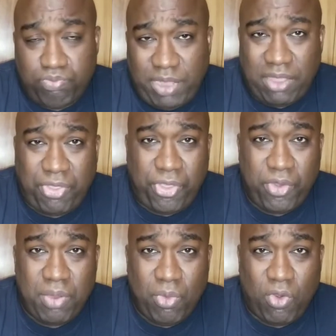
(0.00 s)
about
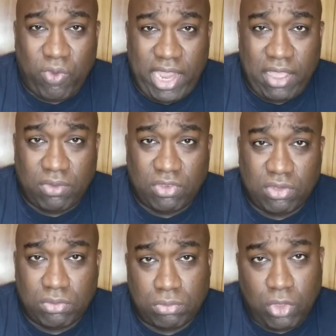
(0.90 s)
30 more
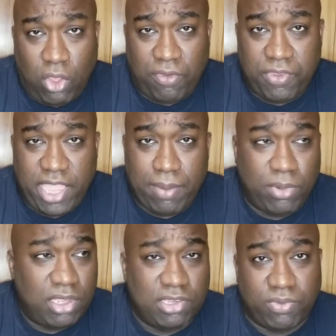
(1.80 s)
rounds off
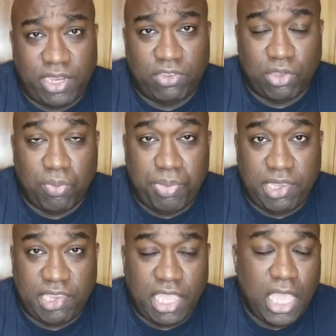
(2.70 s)
camera because range is a little
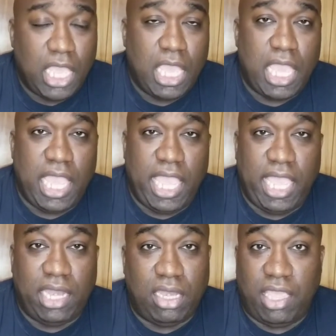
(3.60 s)
busy,
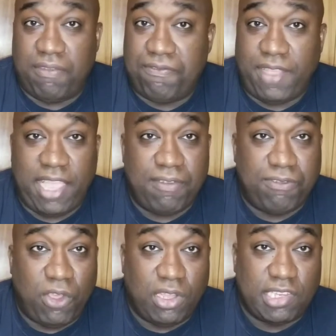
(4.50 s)
and it fired
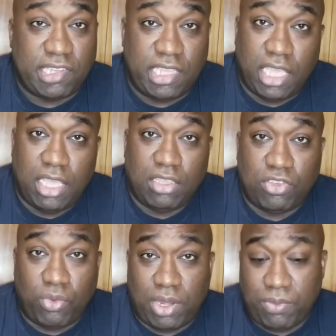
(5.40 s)
flawlessly.
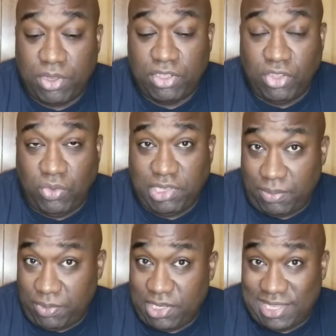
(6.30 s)
So what I'm going to do is
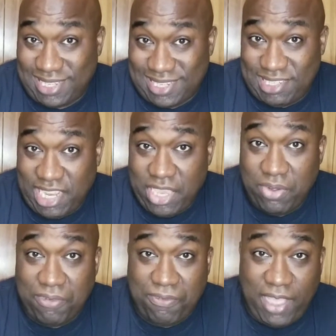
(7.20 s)
I'm going to continue
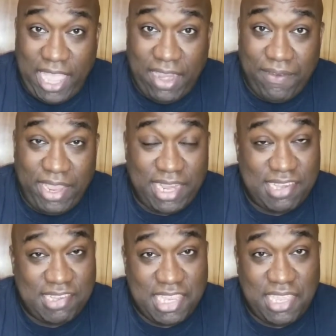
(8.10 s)
to fire it and
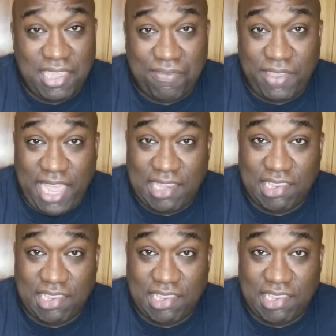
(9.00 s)
see if it has